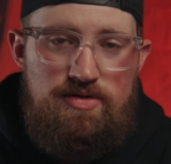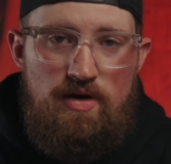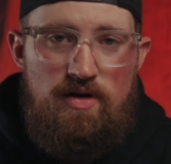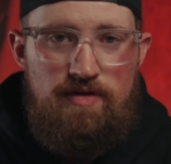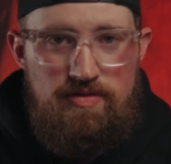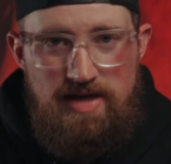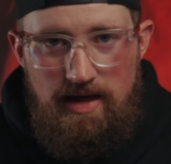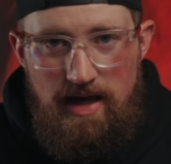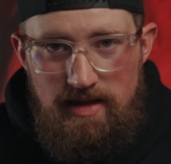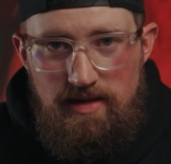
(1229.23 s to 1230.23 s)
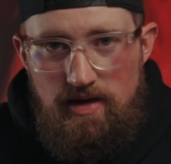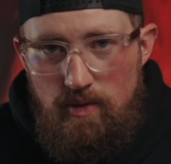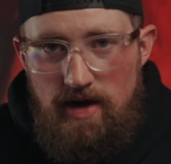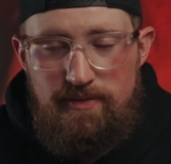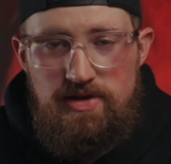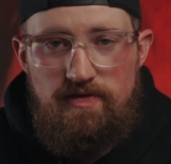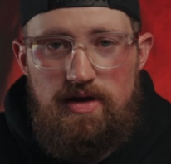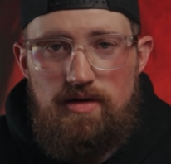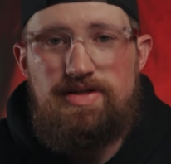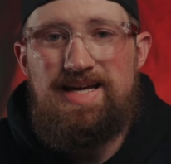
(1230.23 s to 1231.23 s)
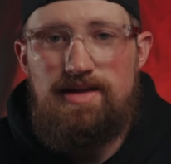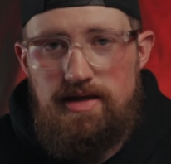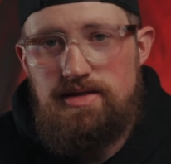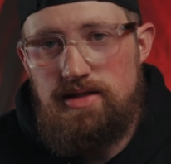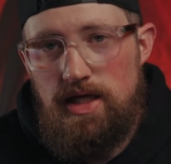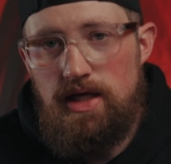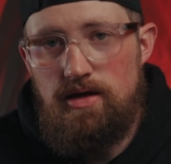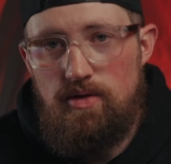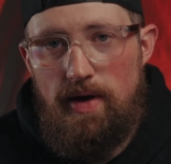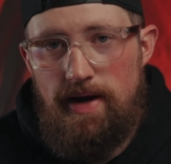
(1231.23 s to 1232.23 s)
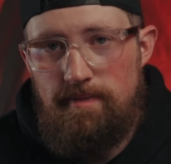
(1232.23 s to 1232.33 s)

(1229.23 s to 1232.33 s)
So if you take anything away from this video, take this thing away.